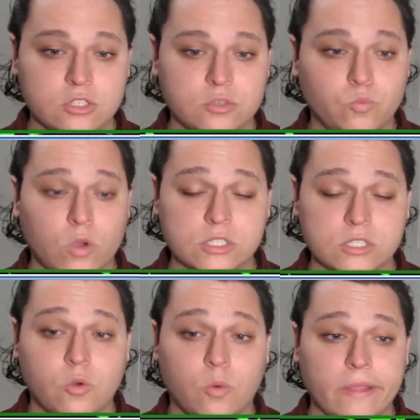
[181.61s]
wasn't
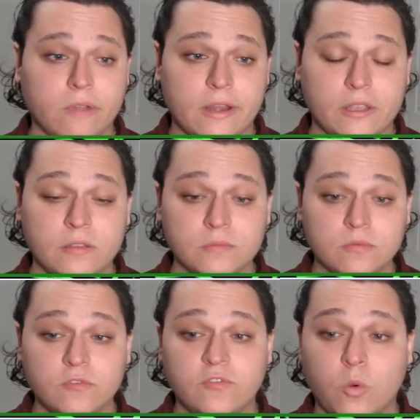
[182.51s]
quite ready
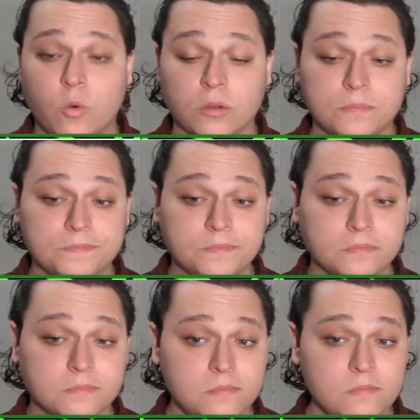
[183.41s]
for
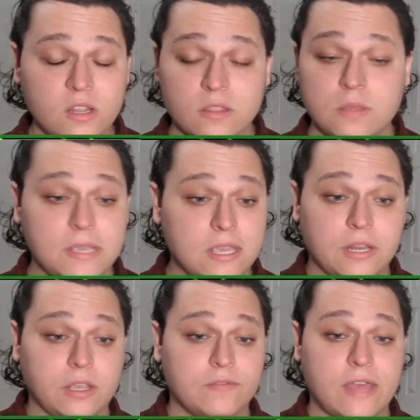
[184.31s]
the
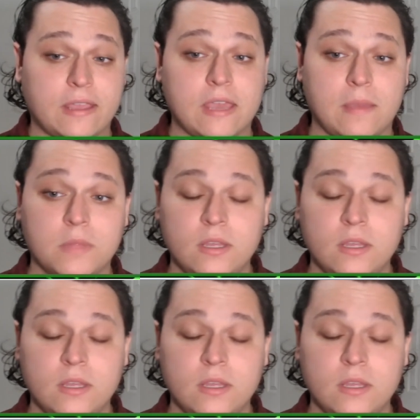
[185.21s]
beginning of that game.